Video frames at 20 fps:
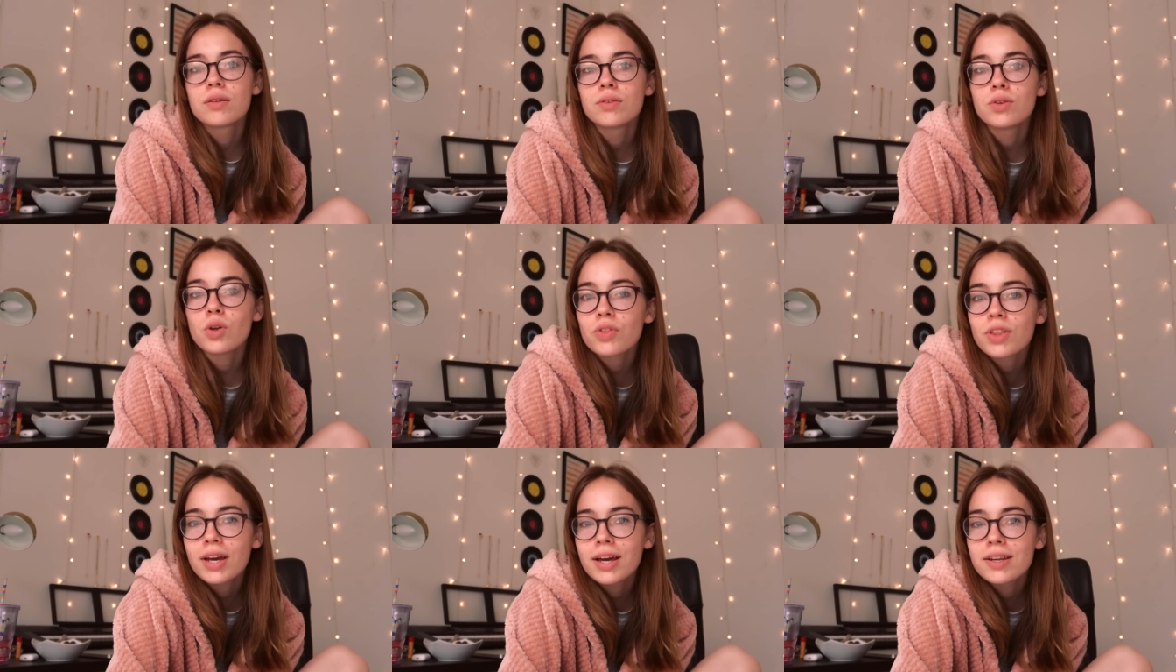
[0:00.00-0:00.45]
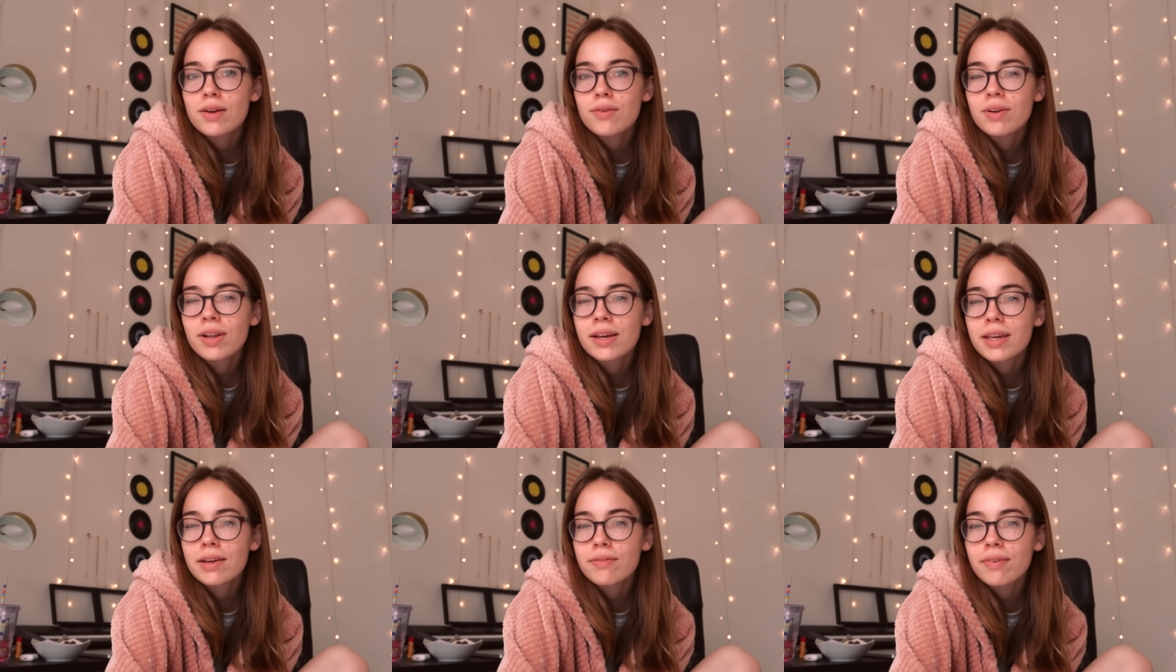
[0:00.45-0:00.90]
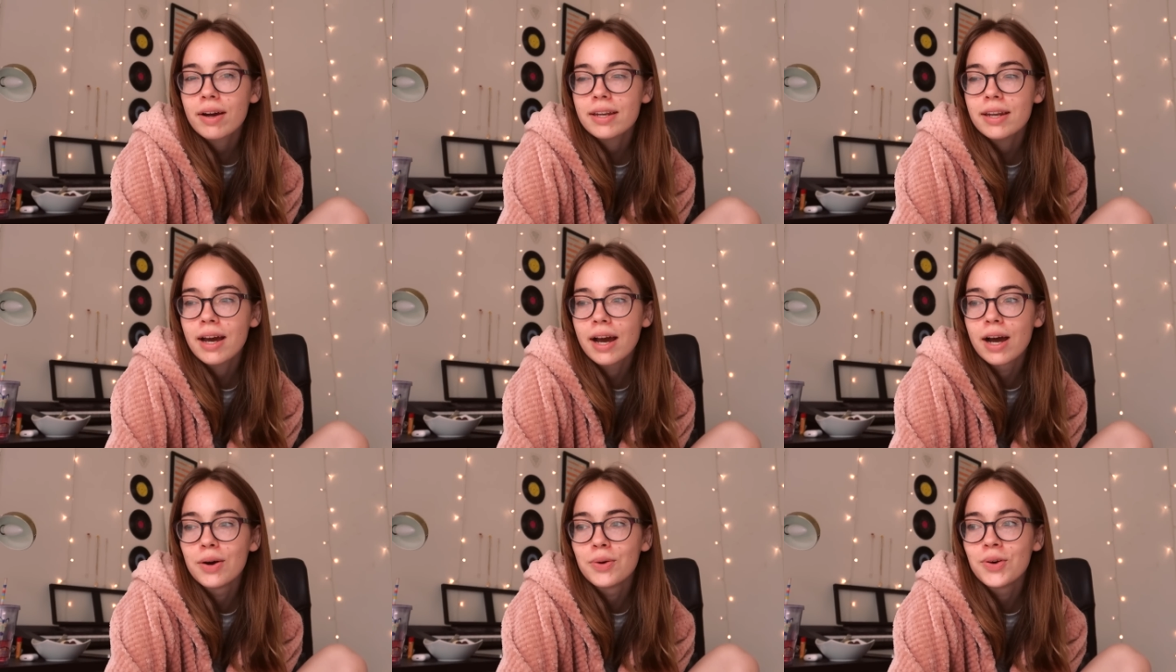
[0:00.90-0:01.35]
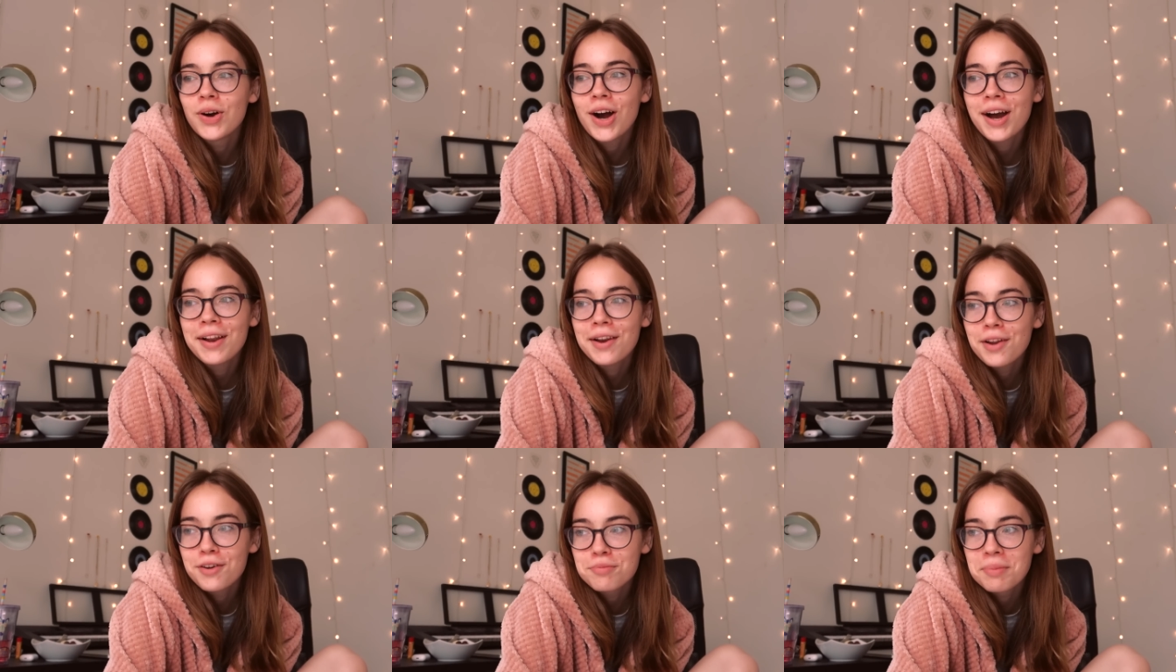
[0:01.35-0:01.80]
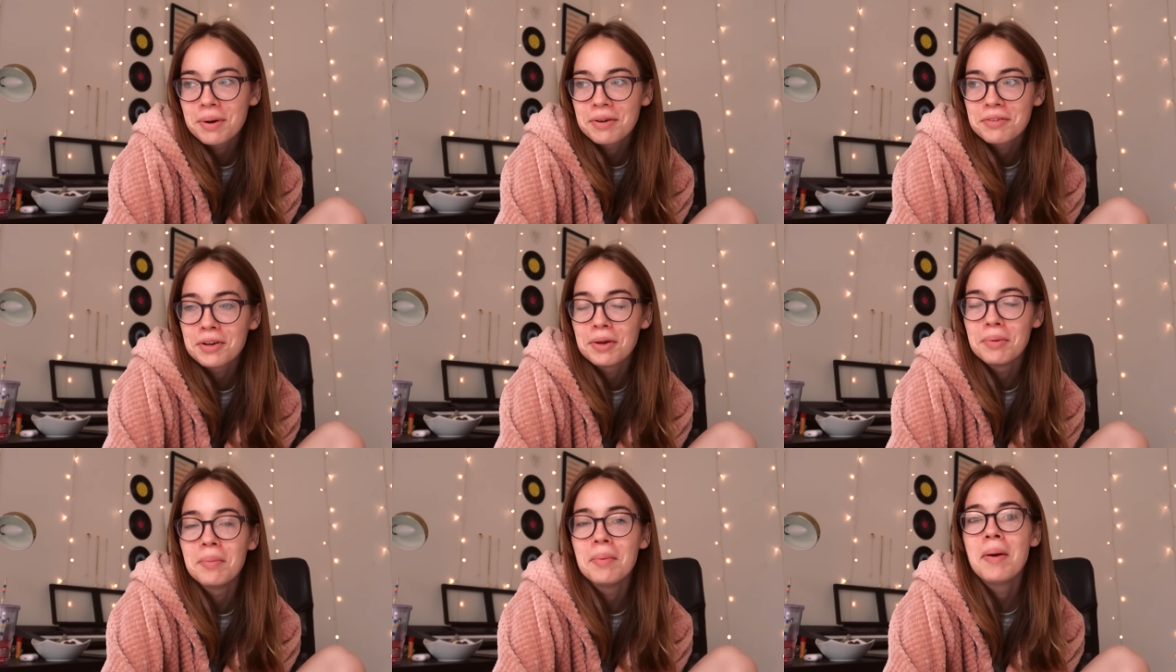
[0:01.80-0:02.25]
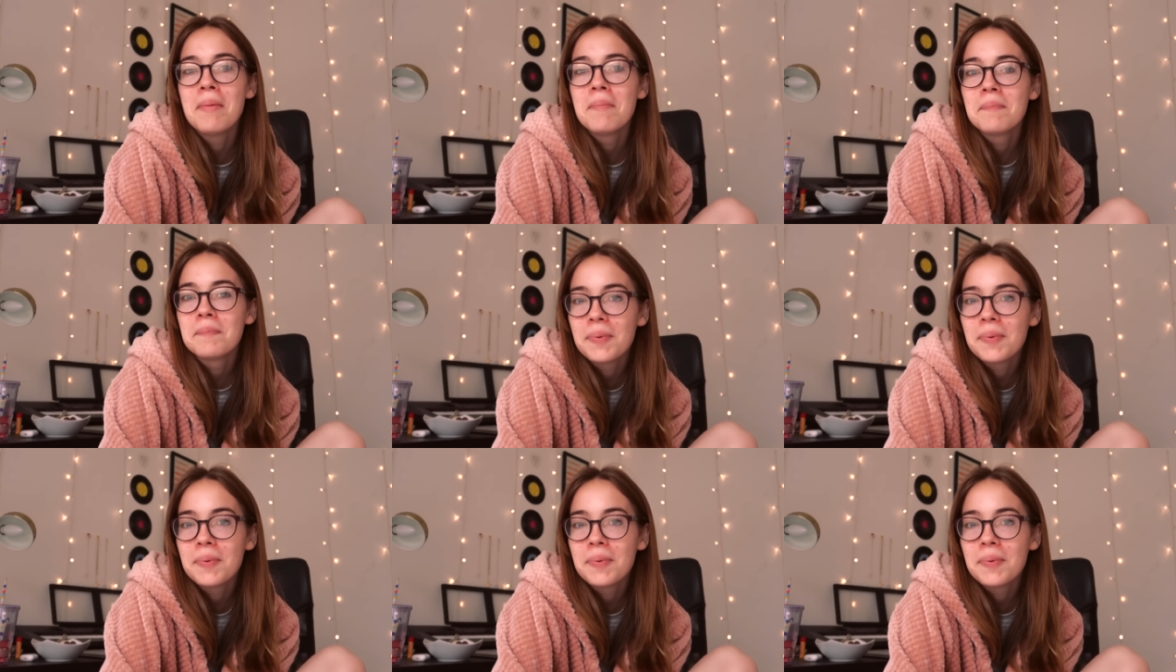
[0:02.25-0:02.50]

Not that I don't like it right now, I love my room.